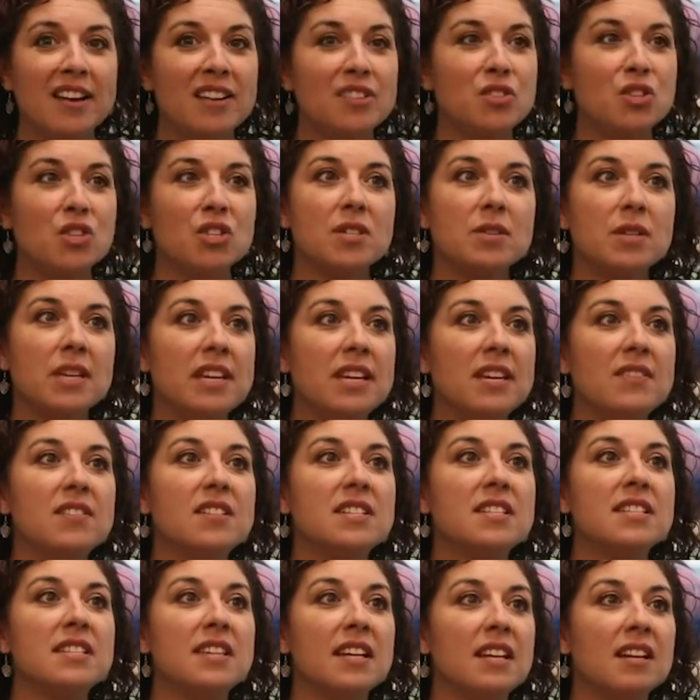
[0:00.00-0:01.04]
just
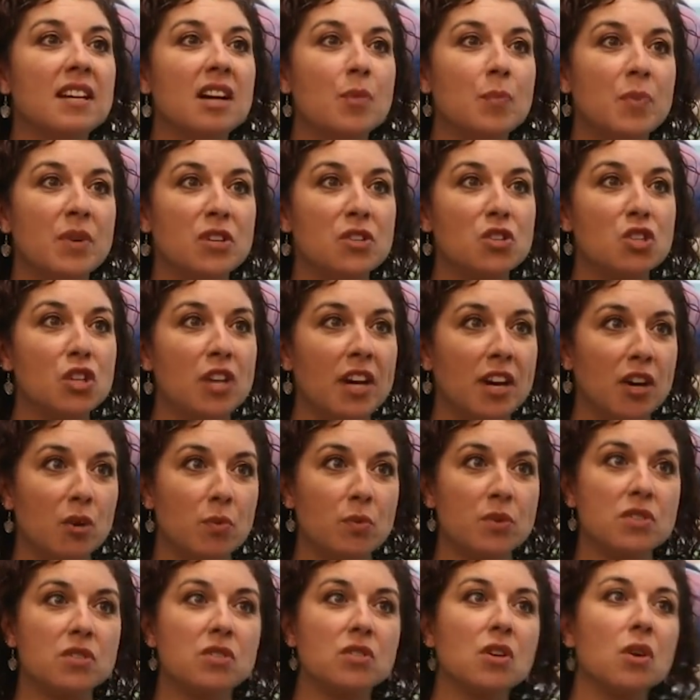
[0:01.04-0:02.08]
even sitting up in a chair
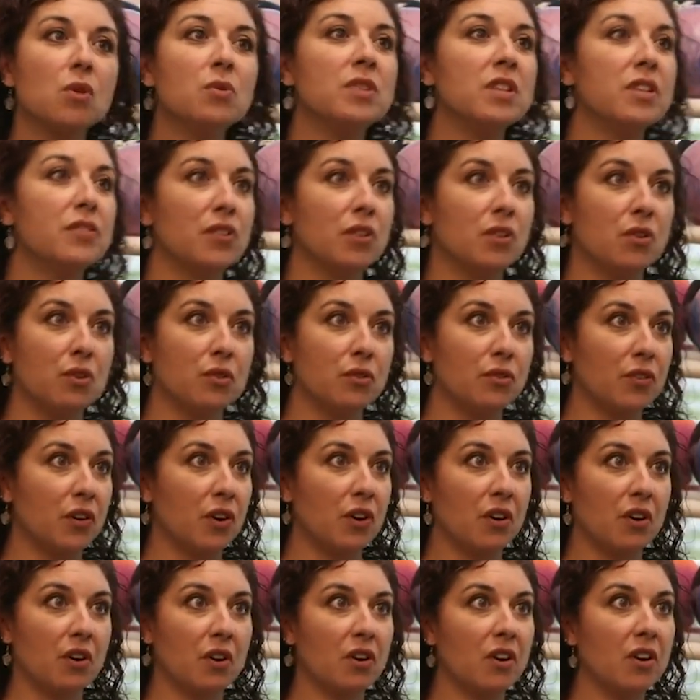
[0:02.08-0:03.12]
was so difficult for
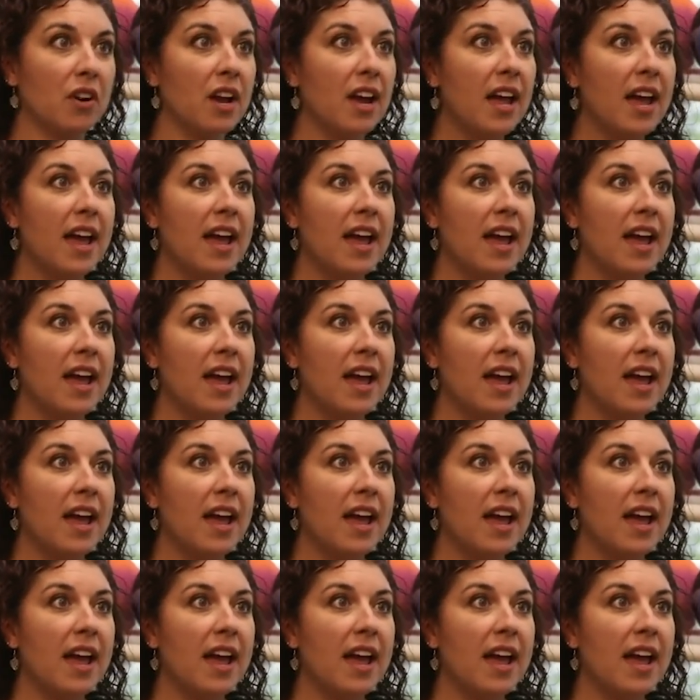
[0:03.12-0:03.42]
her,